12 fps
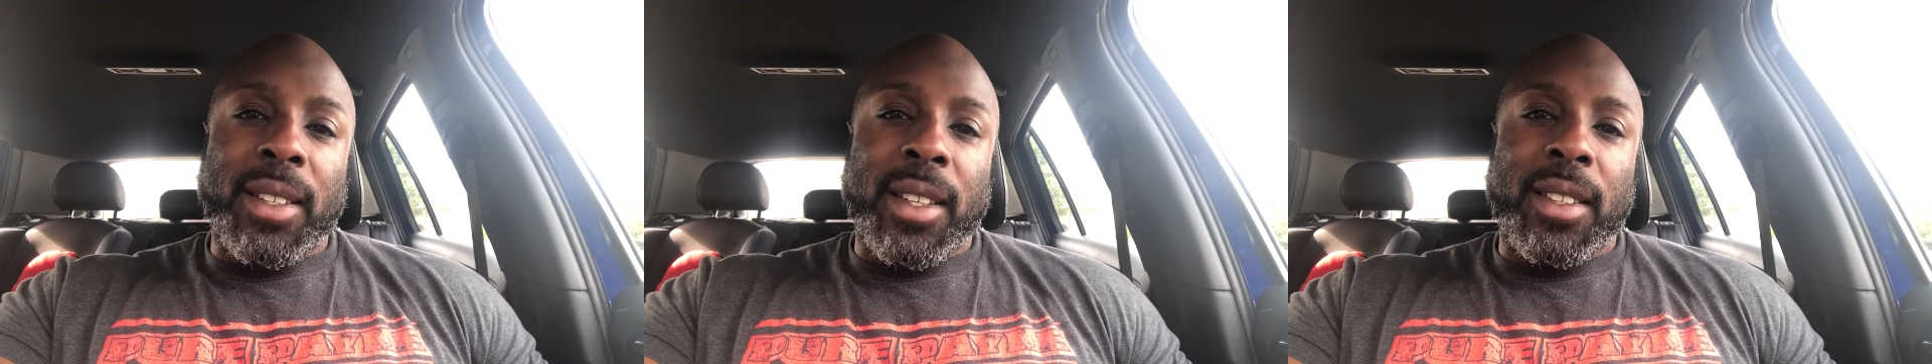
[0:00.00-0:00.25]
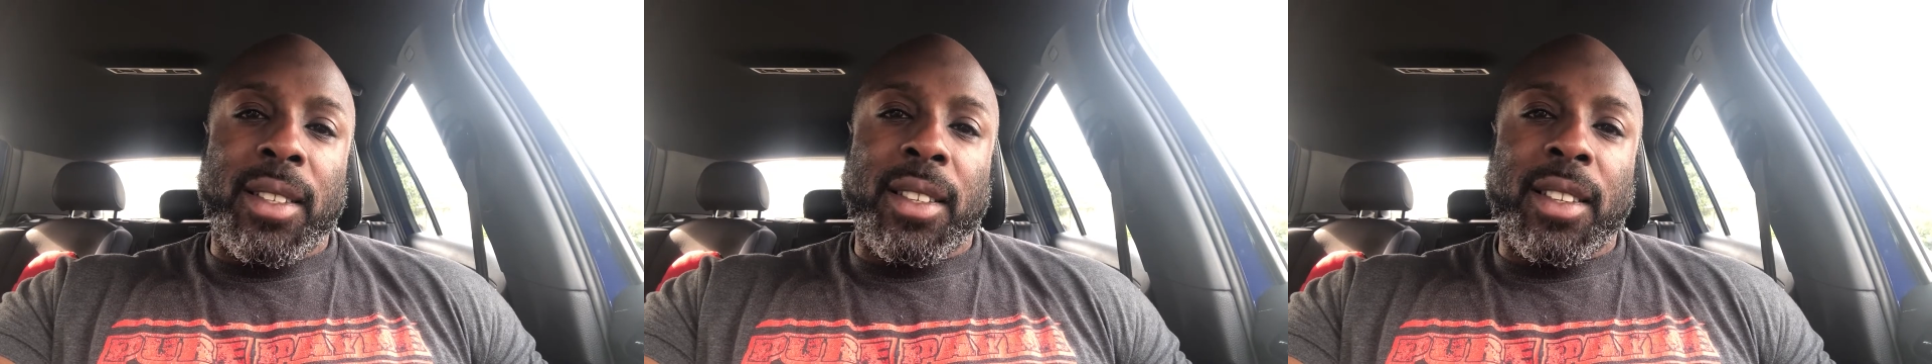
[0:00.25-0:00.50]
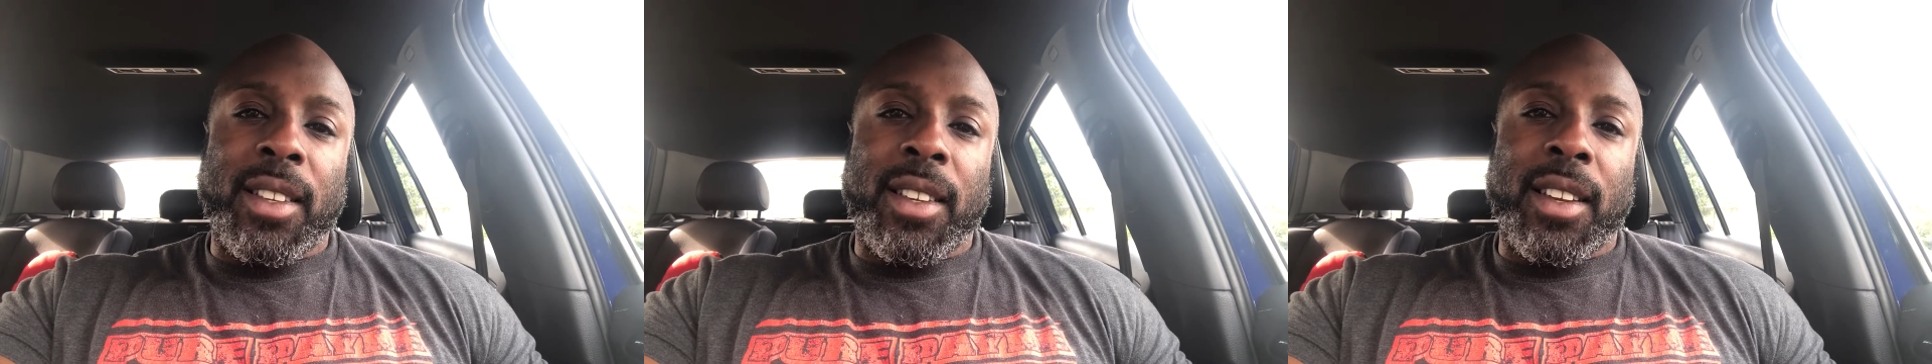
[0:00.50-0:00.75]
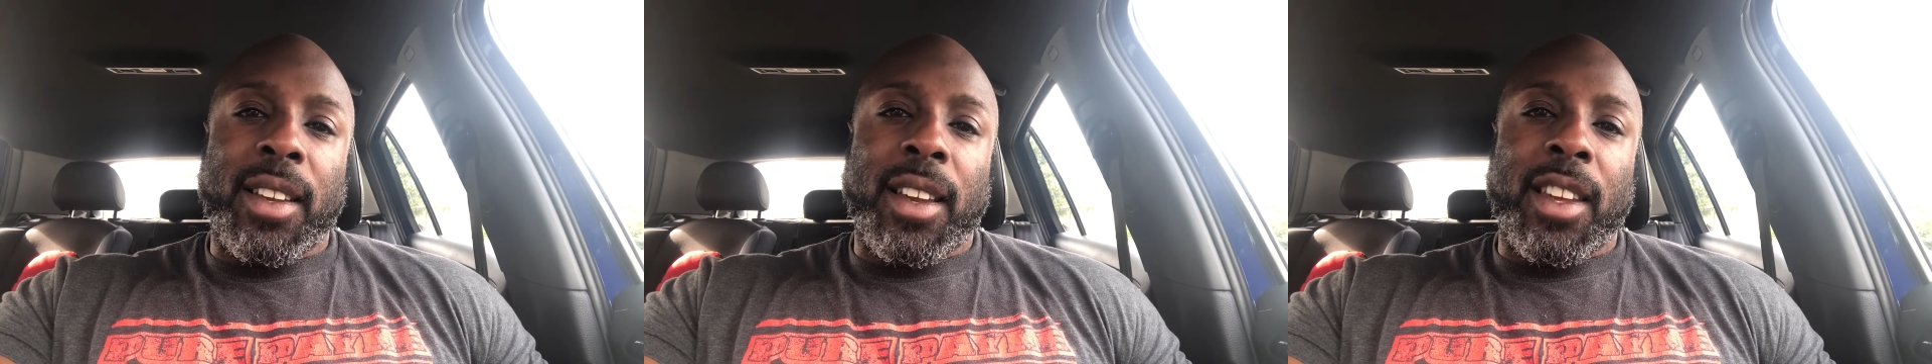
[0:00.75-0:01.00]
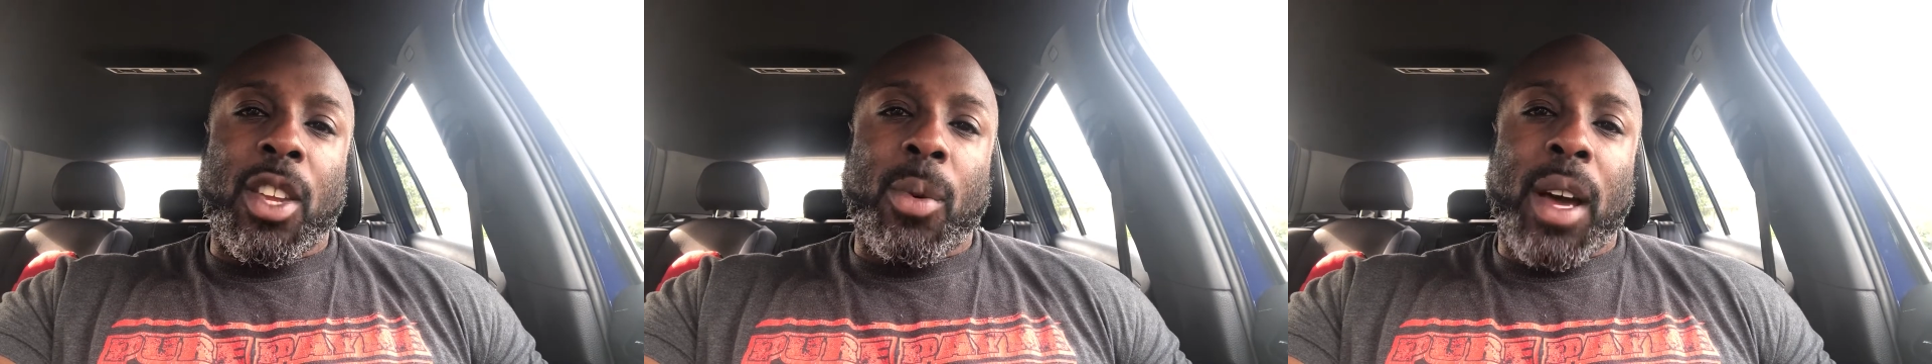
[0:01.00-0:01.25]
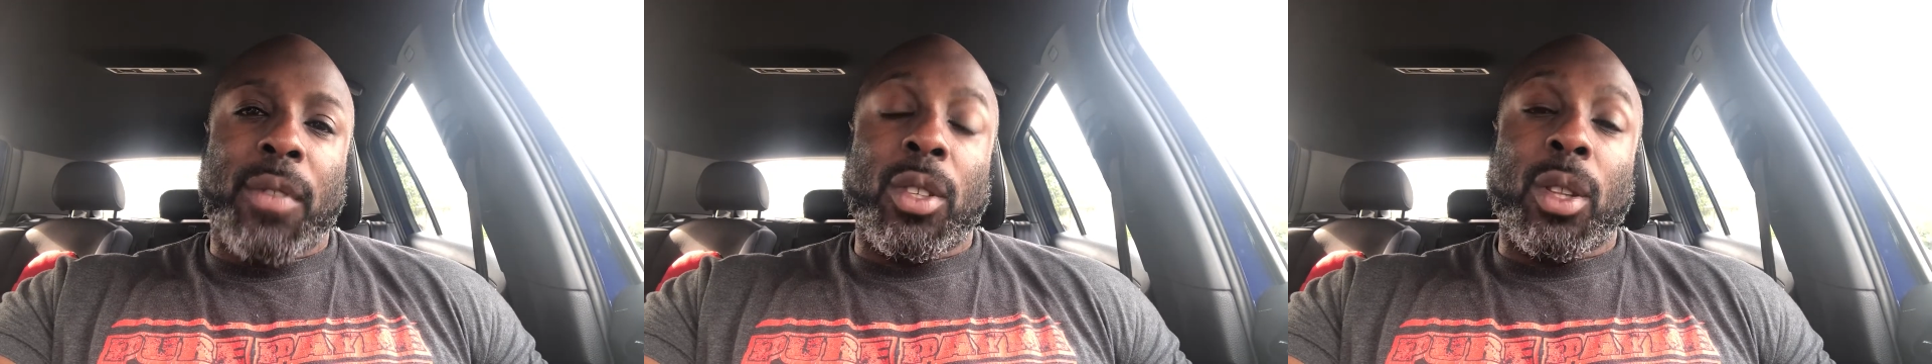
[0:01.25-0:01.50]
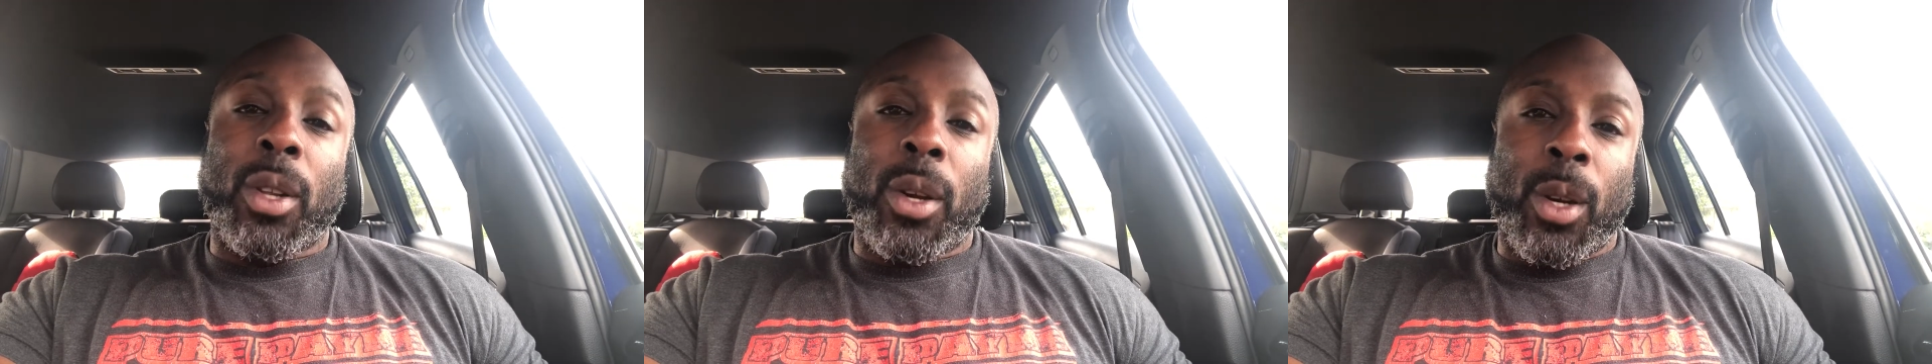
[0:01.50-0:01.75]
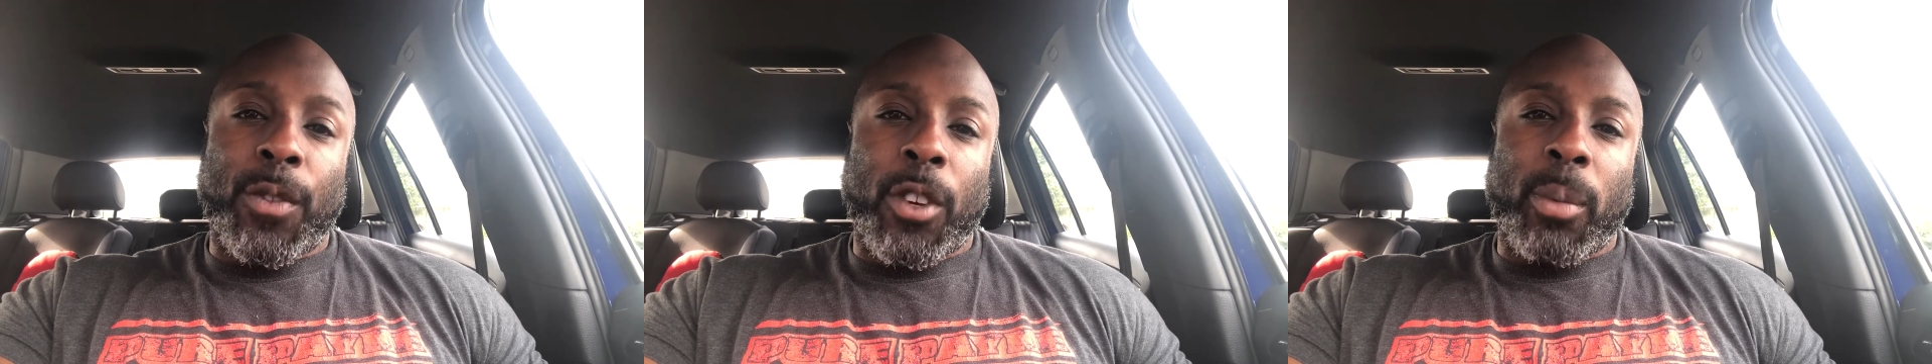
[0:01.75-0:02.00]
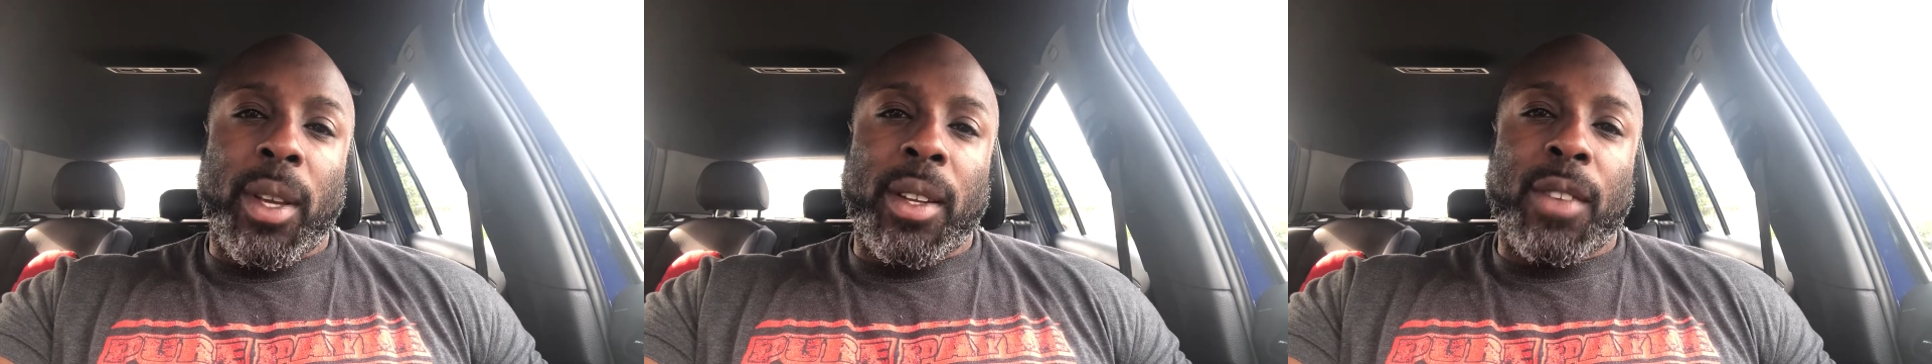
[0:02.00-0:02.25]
it, and you have to learn from it.